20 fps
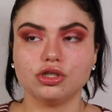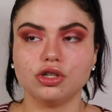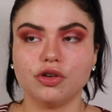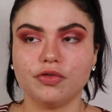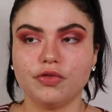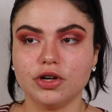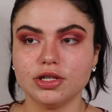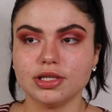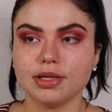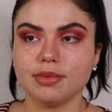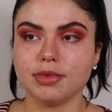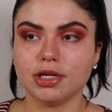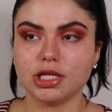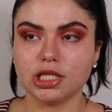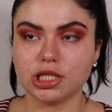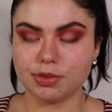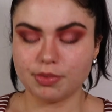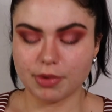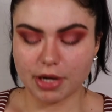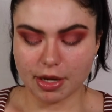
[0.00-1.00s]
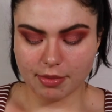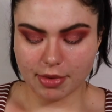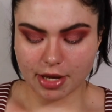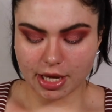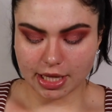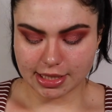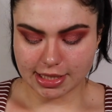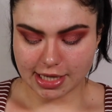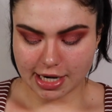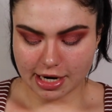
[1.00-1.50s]
So first I'm gonna spray my
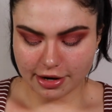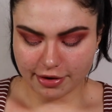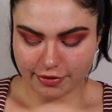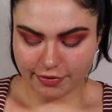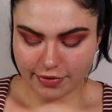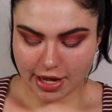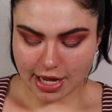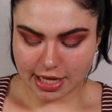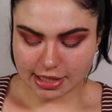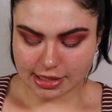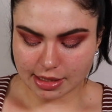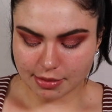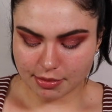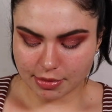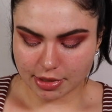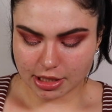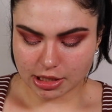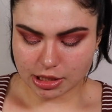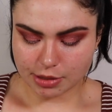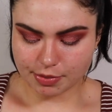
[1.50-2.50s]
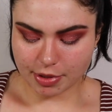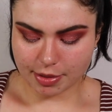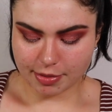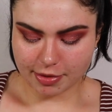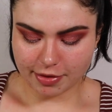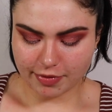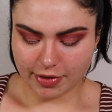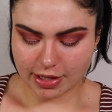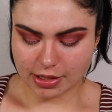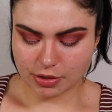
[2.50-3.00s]
entire face. I'm gonna spray
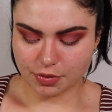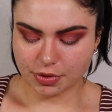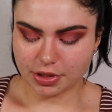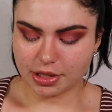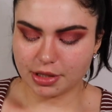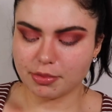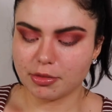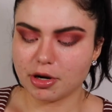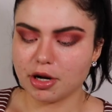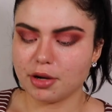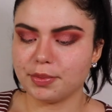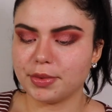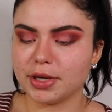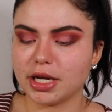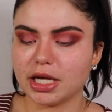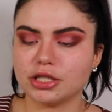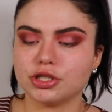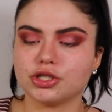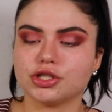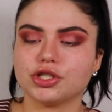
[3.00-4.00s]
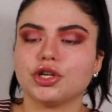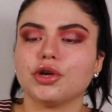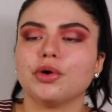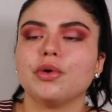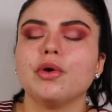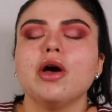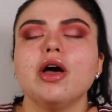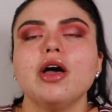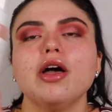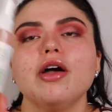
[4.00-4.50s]
my face with the Mario
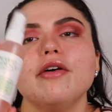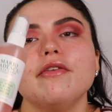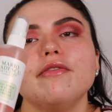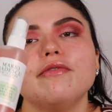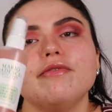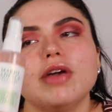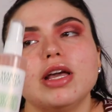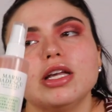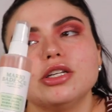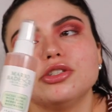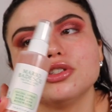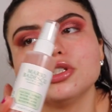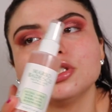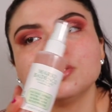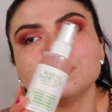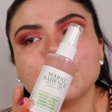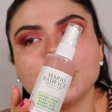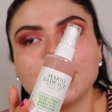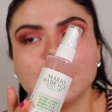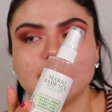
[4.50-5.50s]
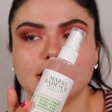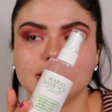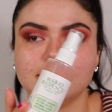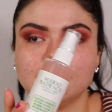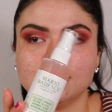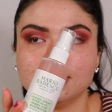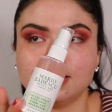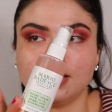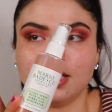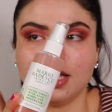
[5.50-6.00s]
Badescu facial spray, and this
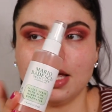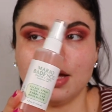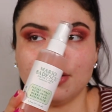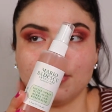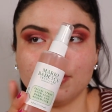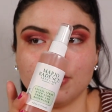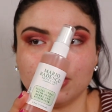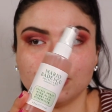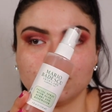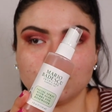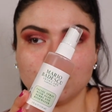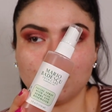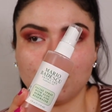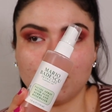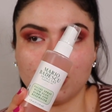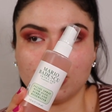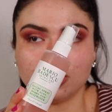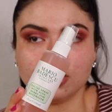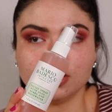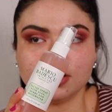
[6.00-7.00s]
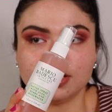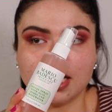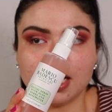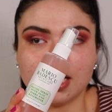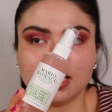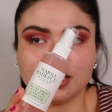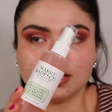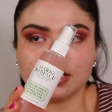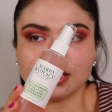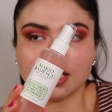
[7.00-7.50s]
is the rose water
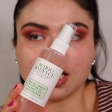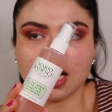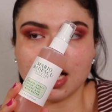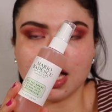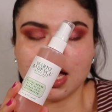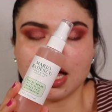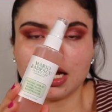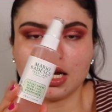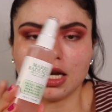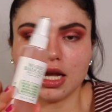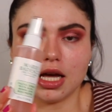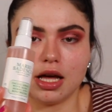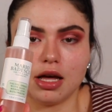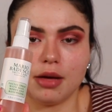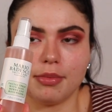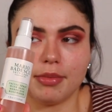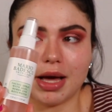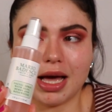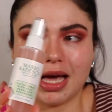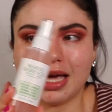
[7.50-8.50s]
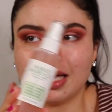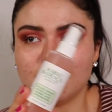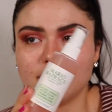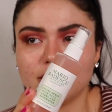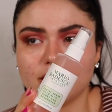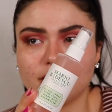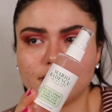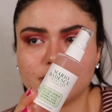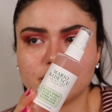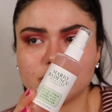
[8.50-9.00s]
scent, and I
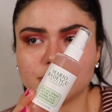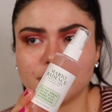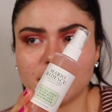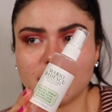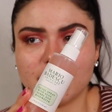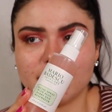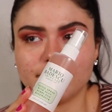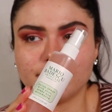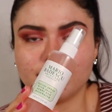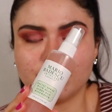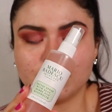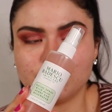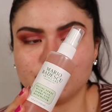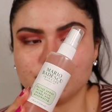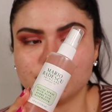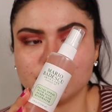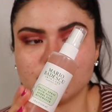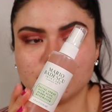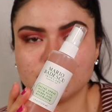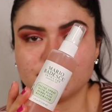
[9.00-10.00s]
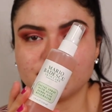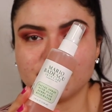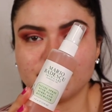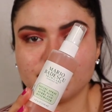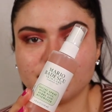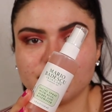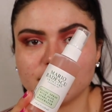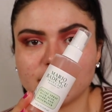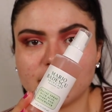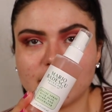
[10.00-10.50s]
love this spray. I've been using this spray
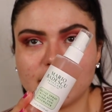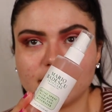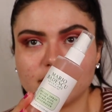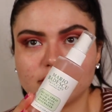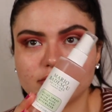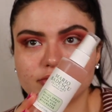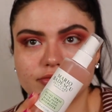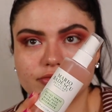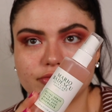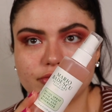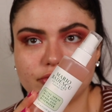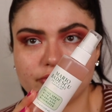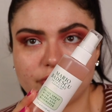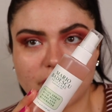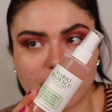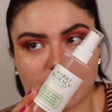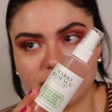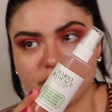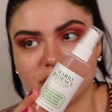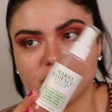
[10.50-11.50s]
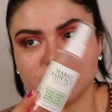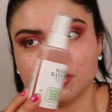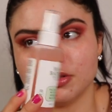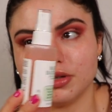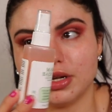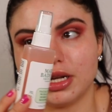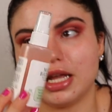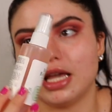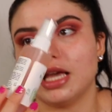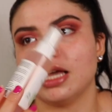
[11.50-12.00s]
for like 5 years
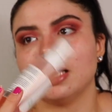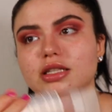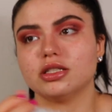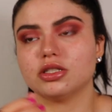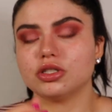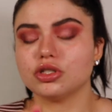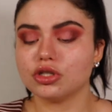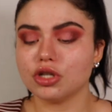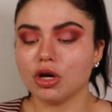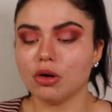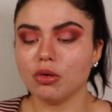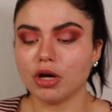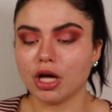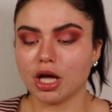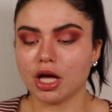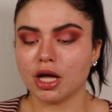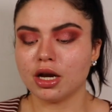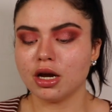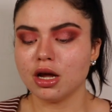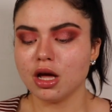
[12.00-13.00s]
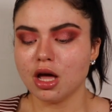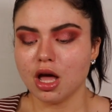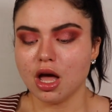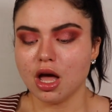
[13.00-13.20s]
already. It's so good.